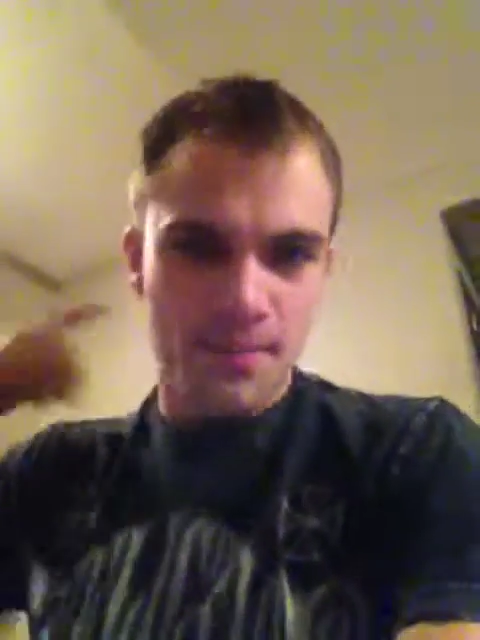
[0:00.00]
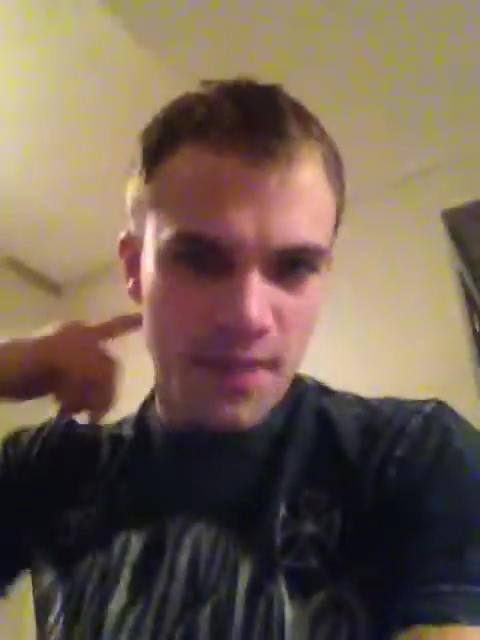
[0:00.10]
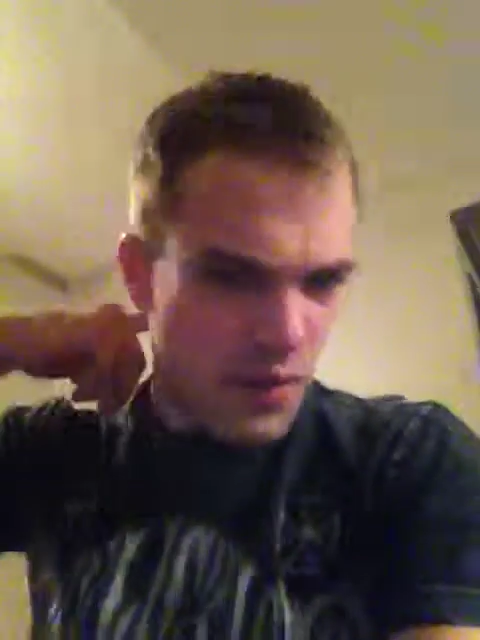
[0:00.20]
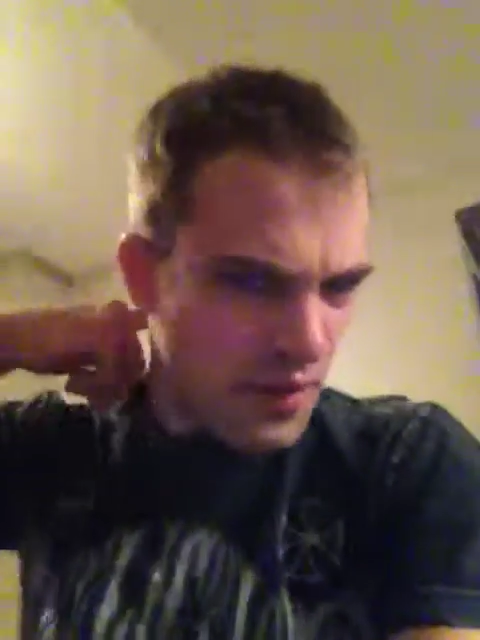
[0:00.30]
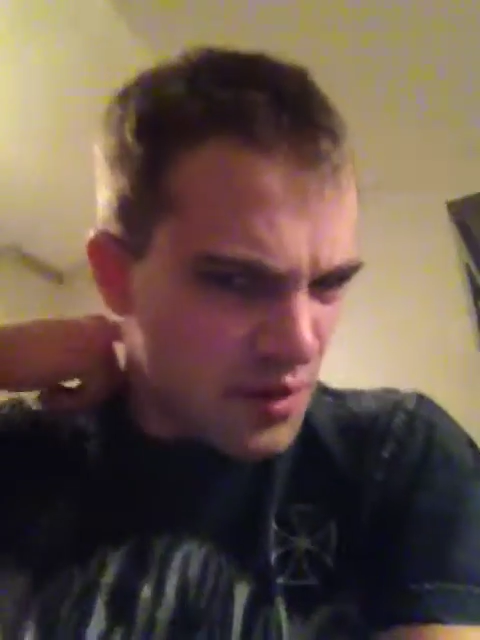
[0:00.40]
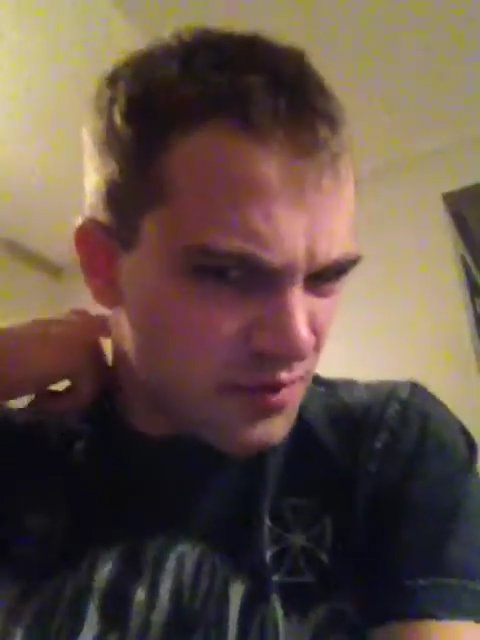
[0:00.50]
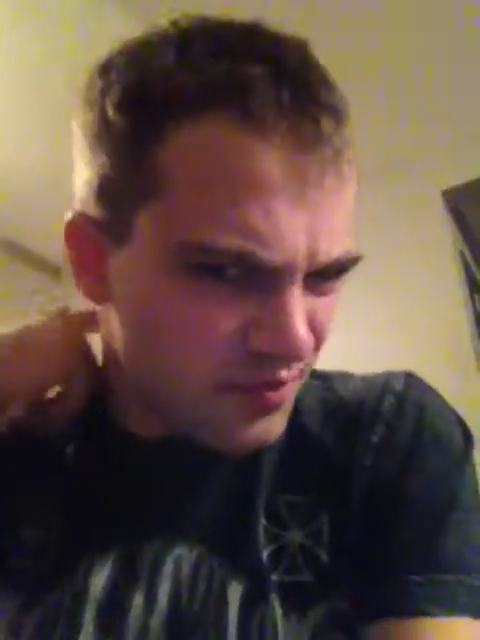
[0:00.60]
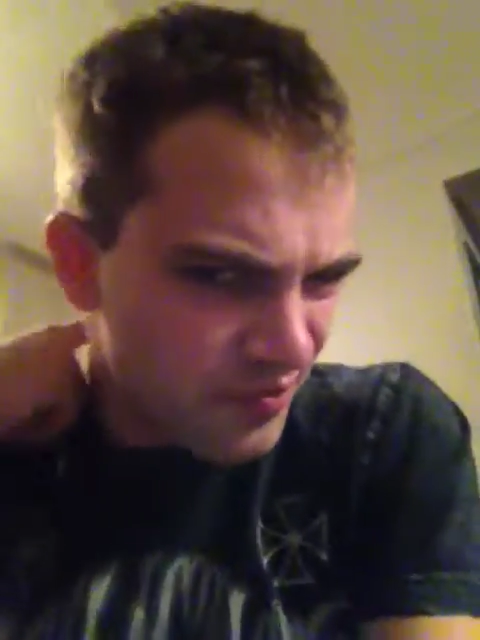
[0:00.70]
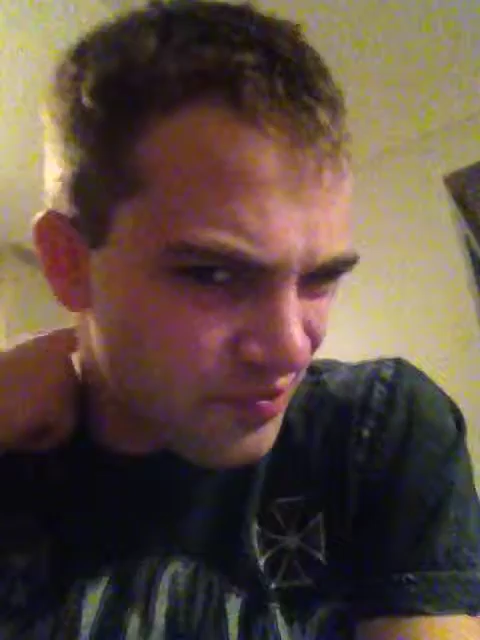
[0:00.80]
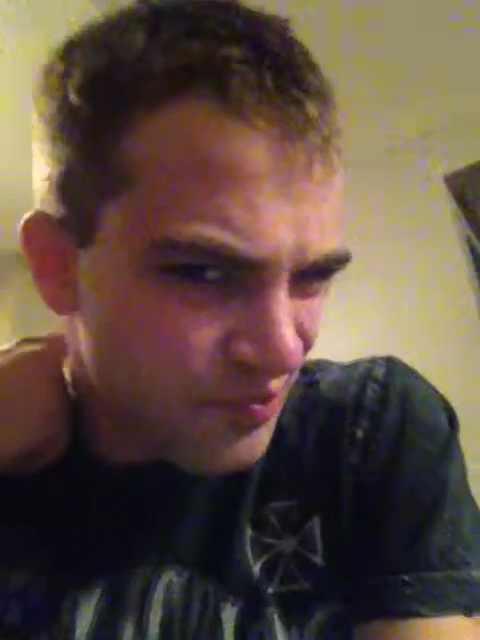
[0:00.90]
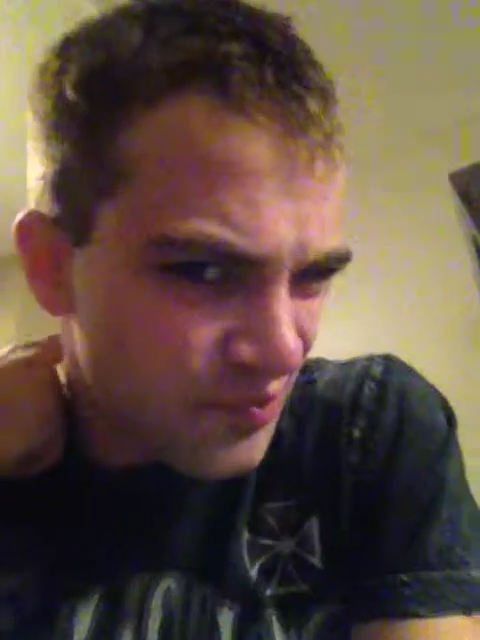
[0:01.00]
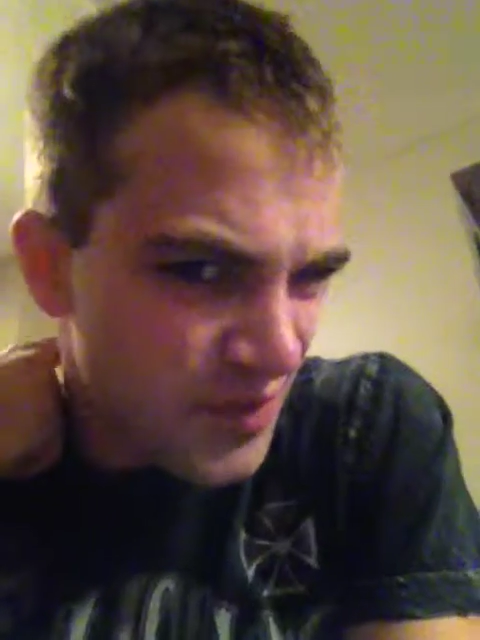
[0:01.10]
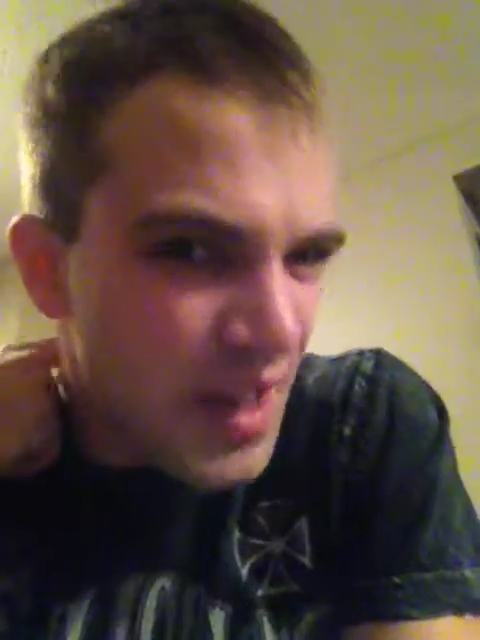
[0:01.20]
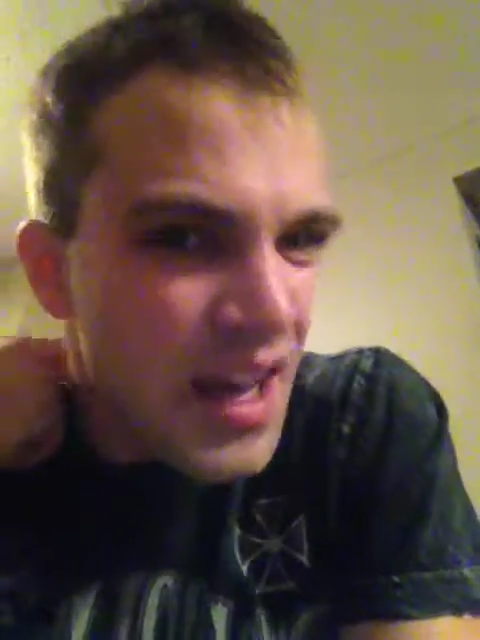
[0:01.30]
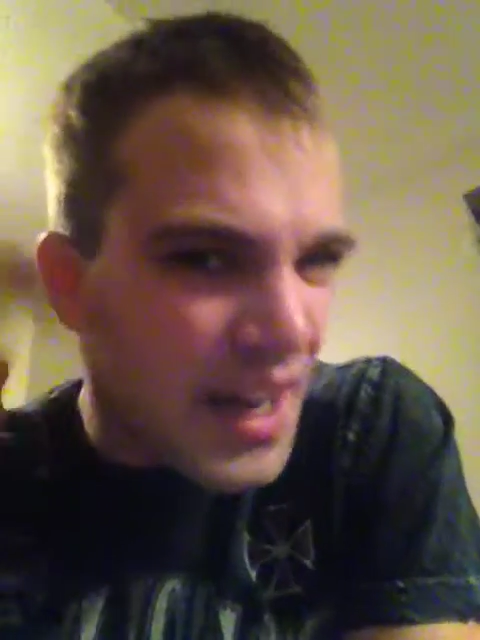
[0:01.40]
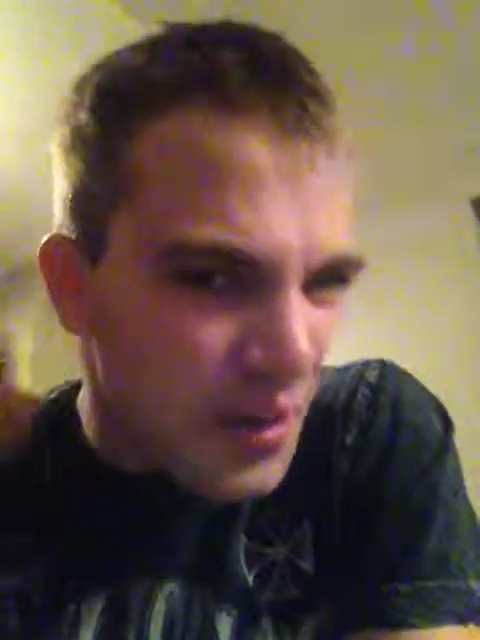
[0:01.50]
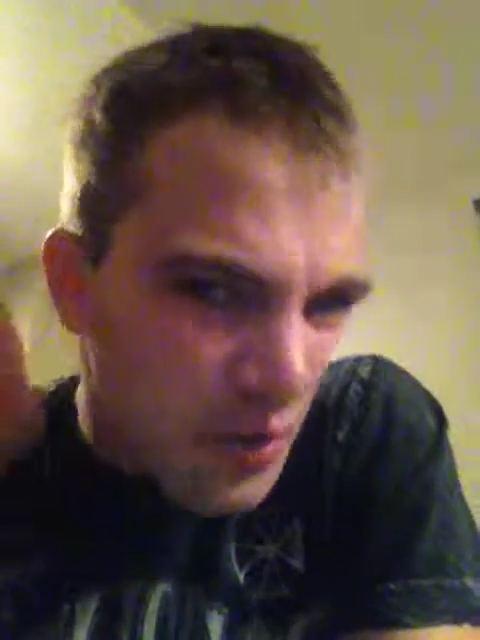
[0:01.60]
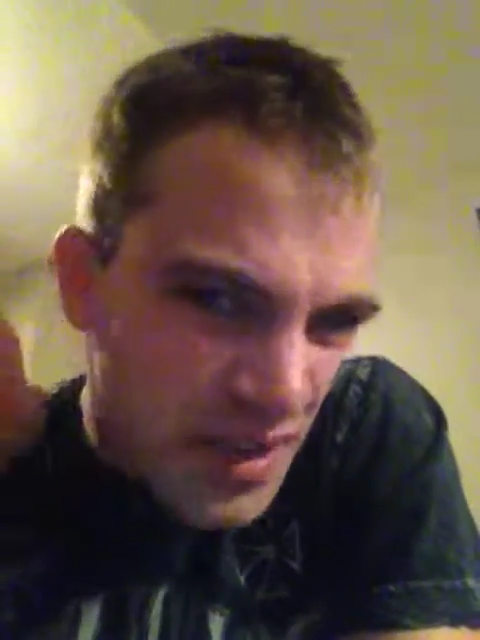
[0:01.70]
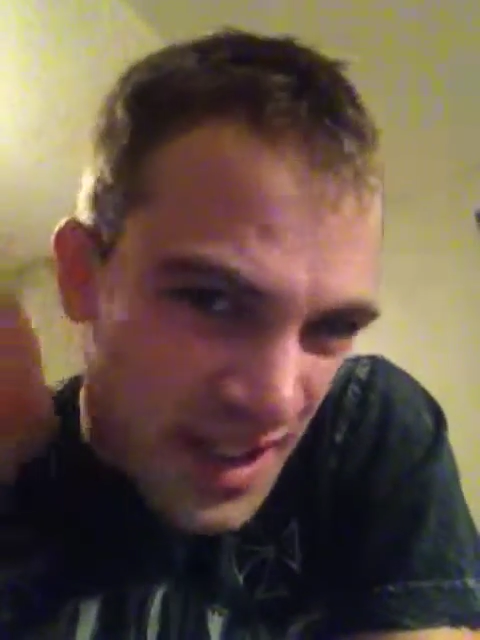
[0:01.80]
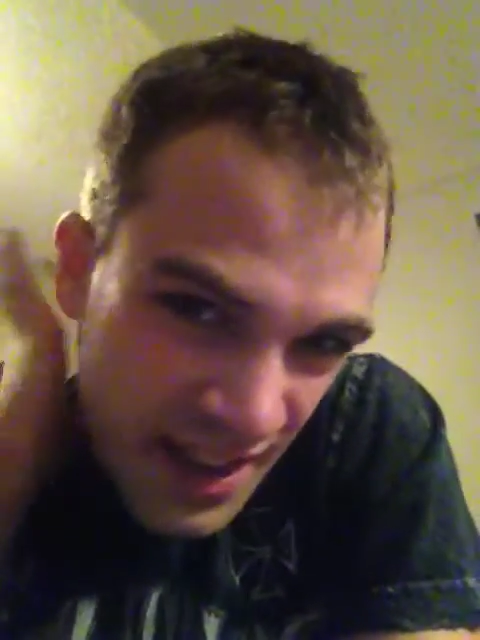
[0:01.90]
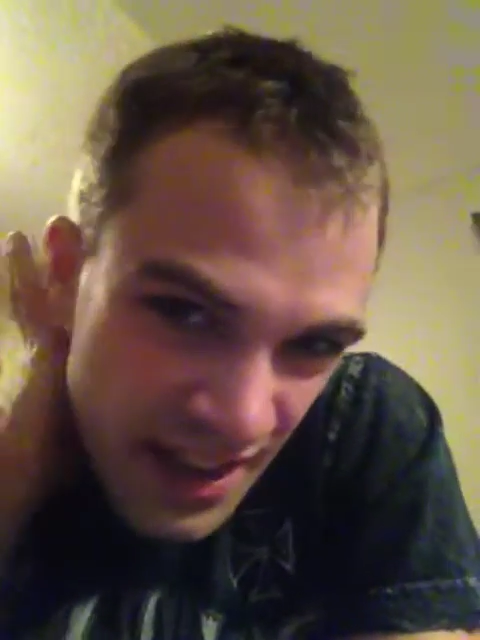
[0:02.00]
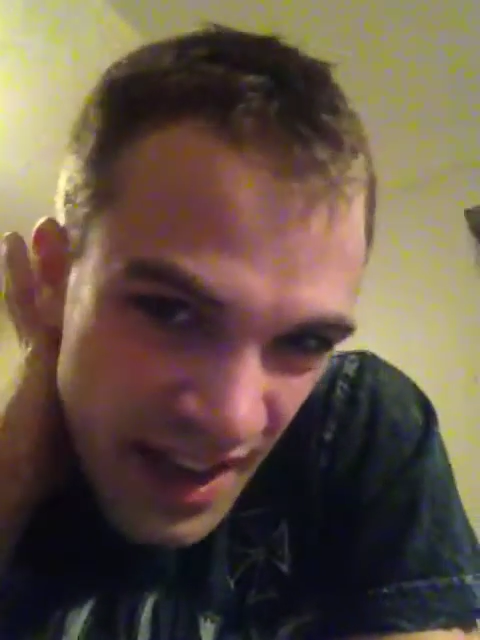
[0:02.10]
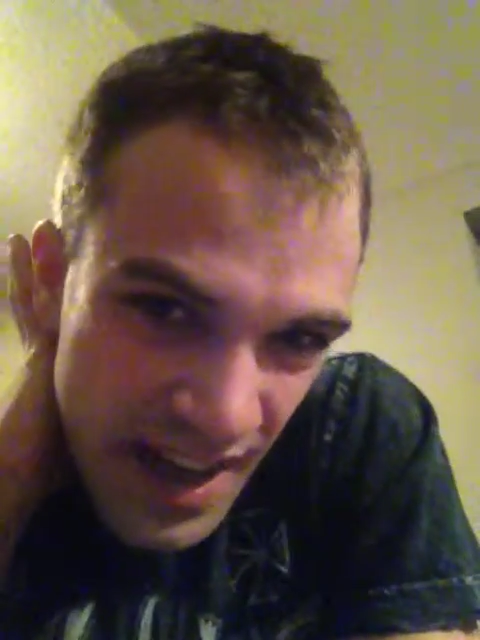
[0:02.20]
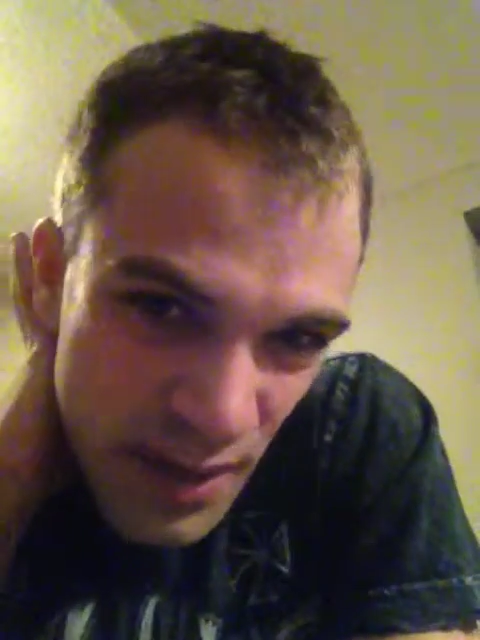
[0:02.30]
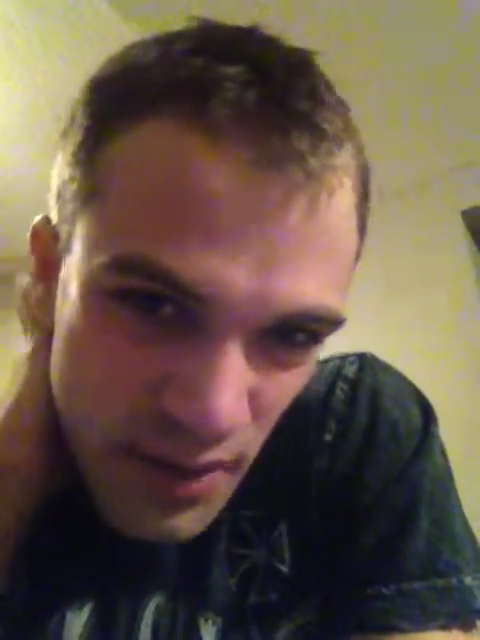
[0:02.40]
However, I noticed he lied